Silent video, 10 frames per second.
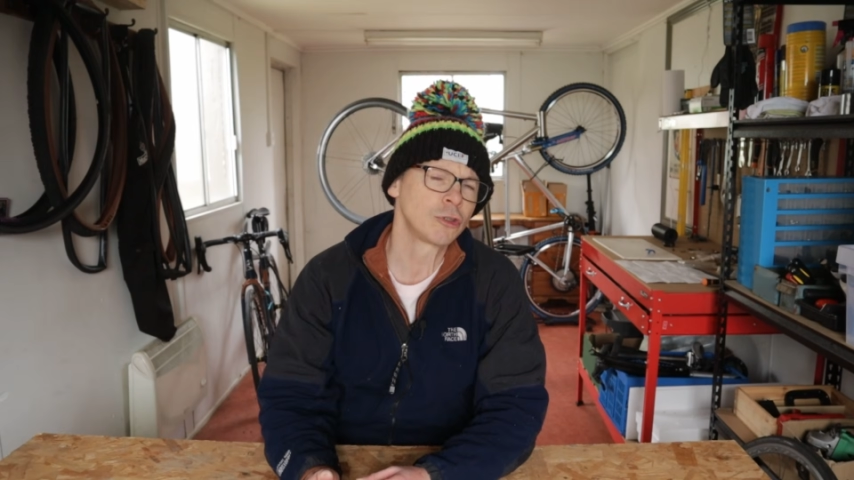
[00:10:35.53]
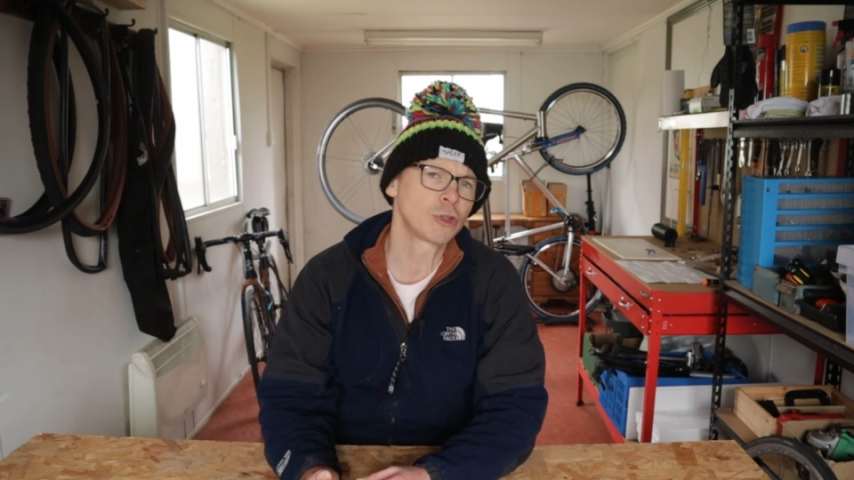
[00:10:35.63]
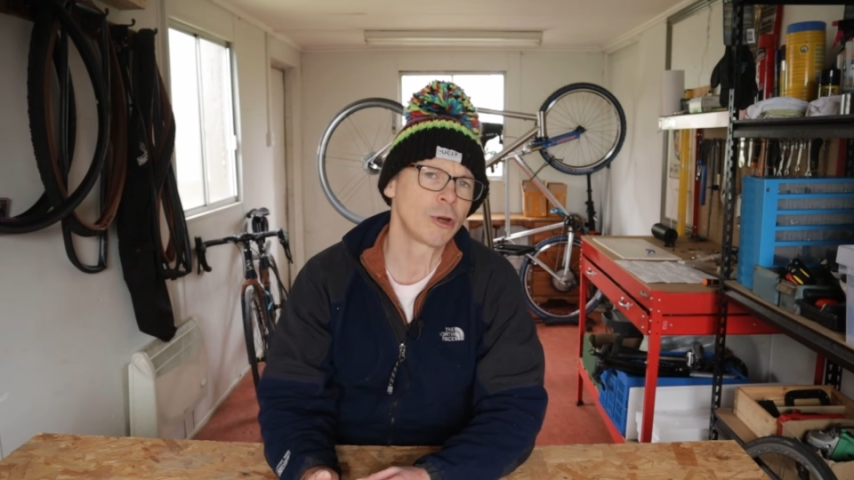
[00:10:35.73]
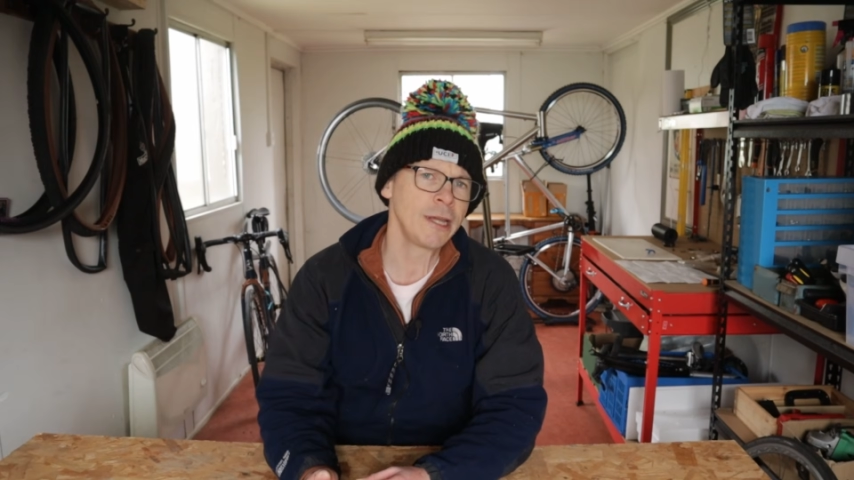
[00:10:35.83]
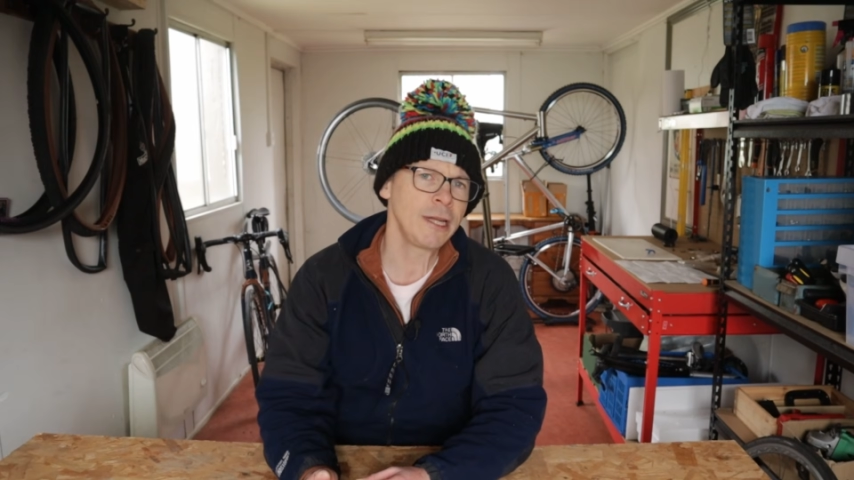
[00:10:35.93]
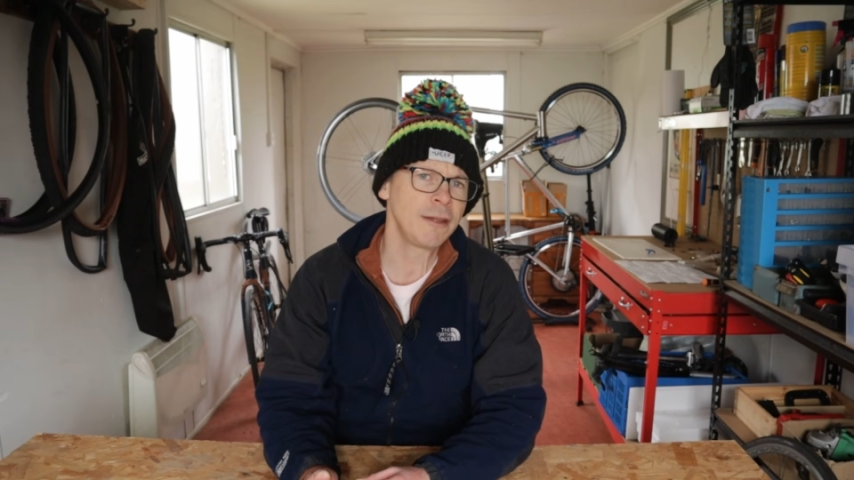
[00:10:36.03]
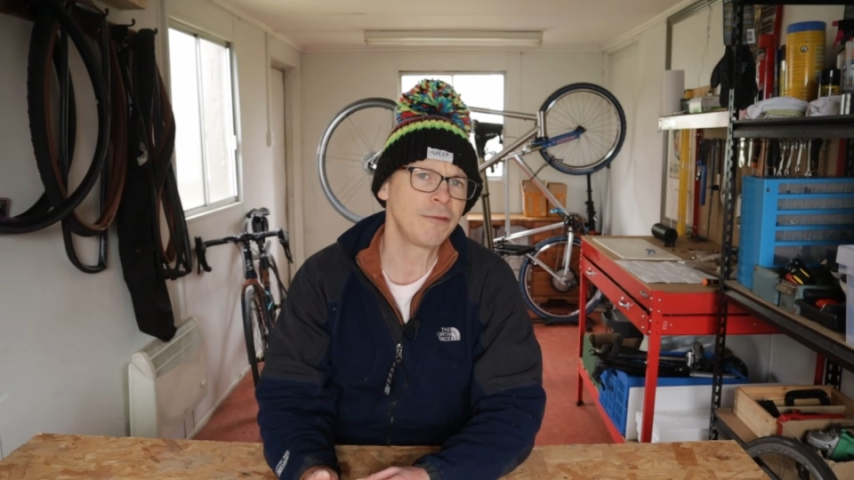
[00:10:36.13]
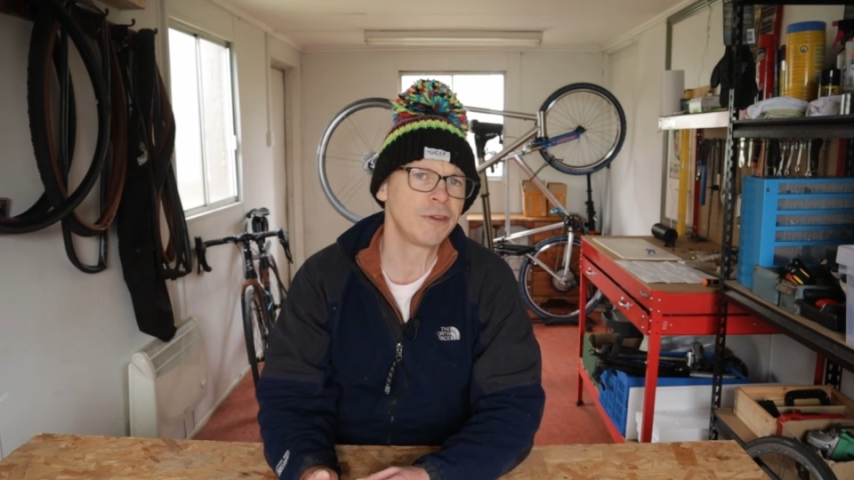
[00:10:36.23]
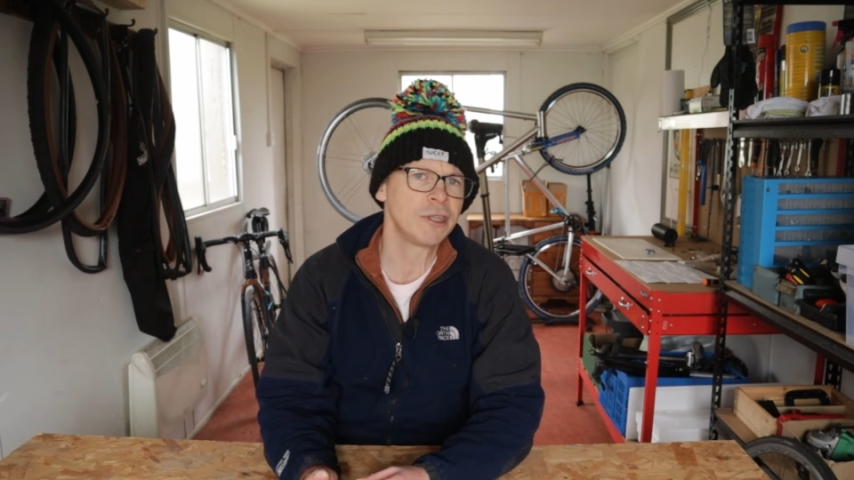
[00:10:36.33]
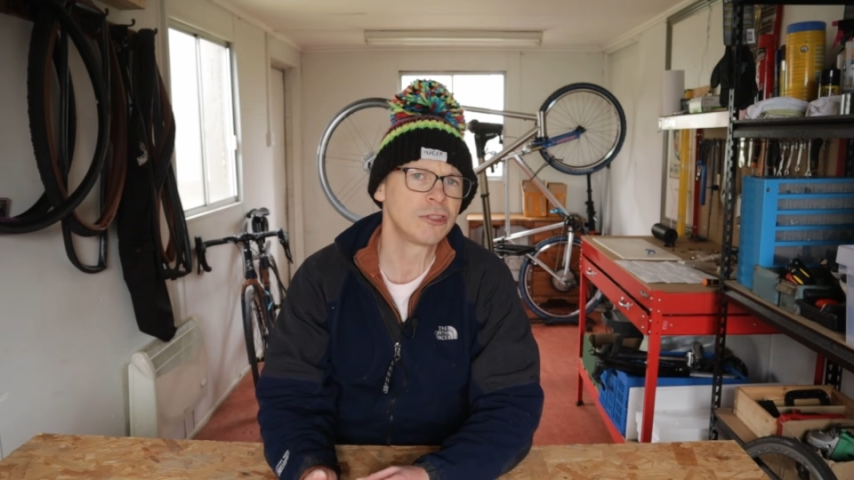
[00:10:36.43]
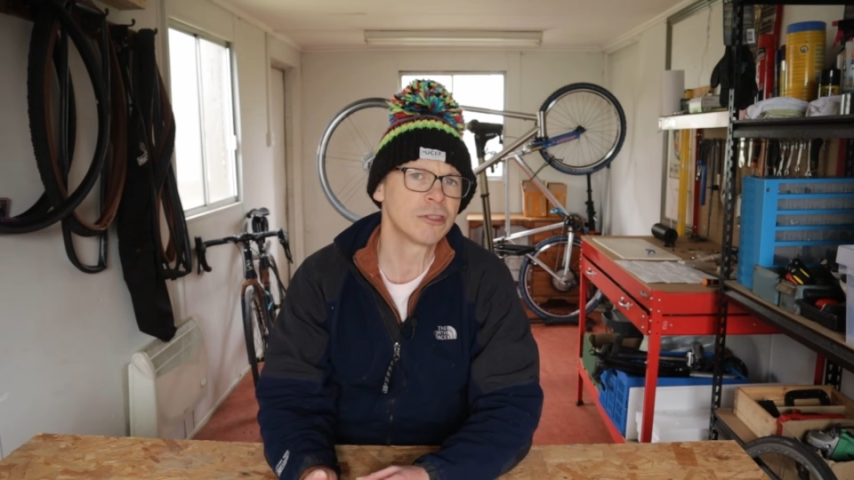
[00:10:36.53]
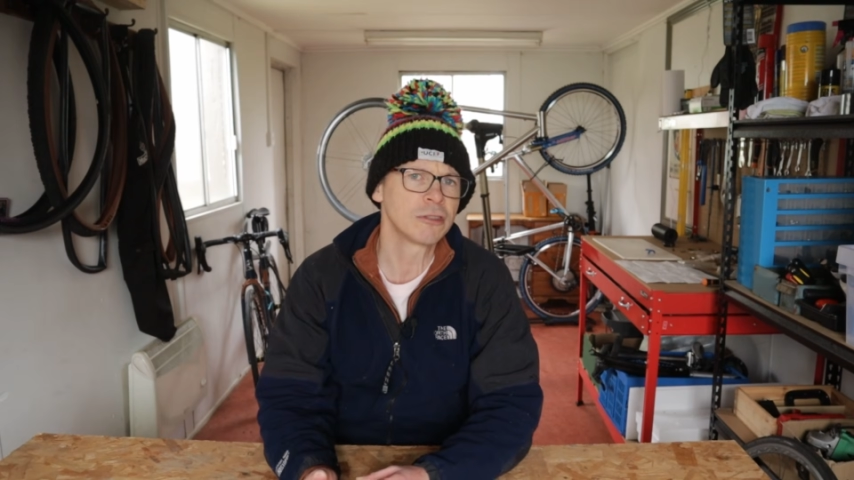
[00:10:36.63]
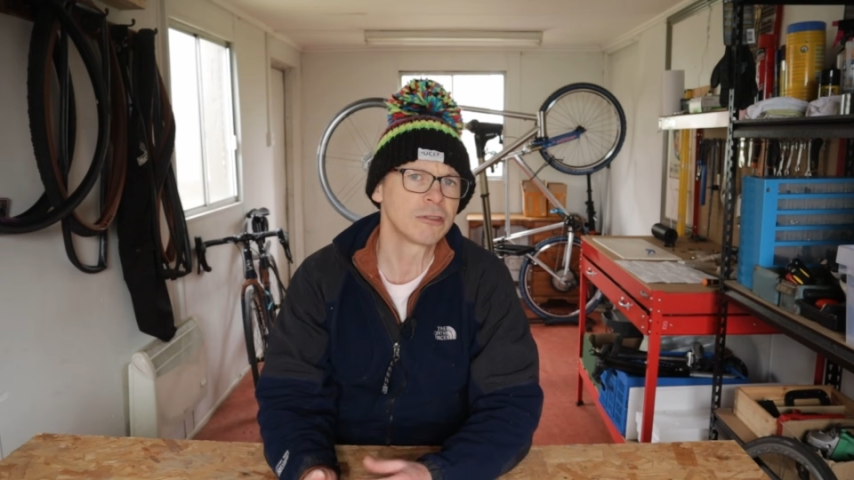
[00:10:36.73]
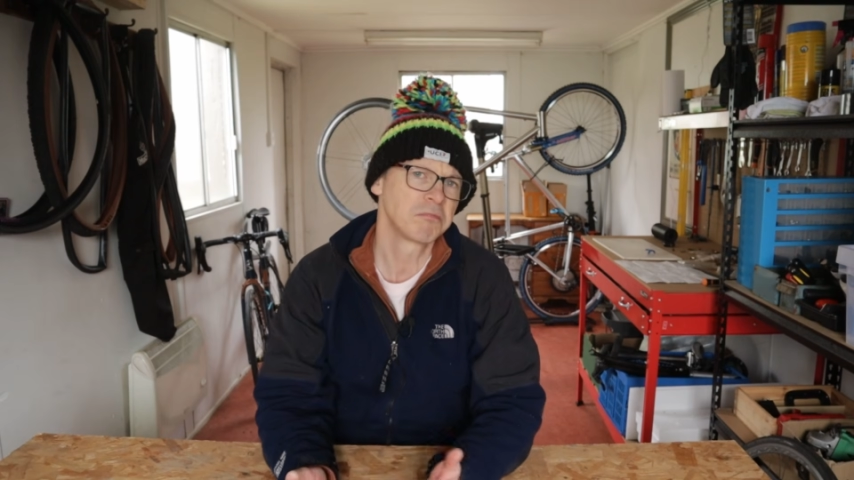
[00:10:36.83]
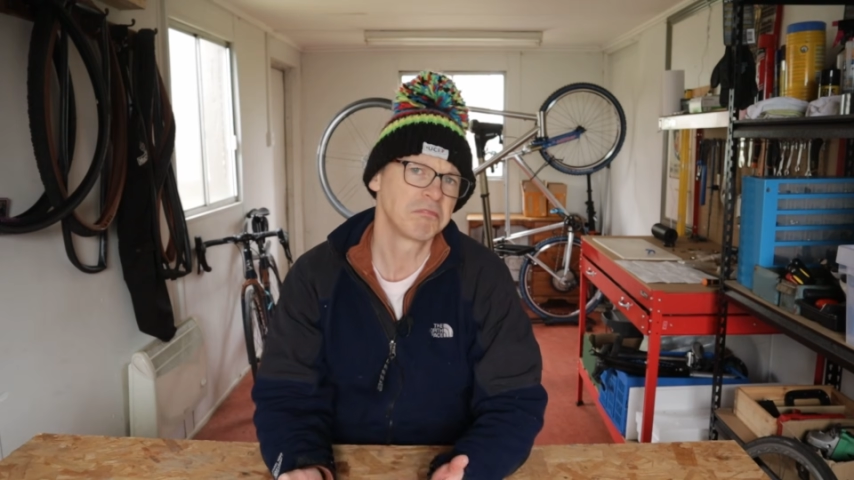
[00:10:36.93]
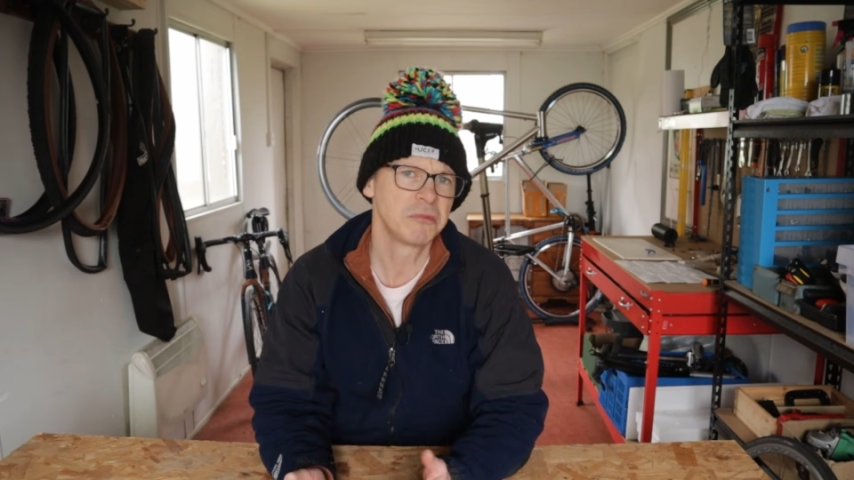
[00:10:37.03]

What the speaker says: training features.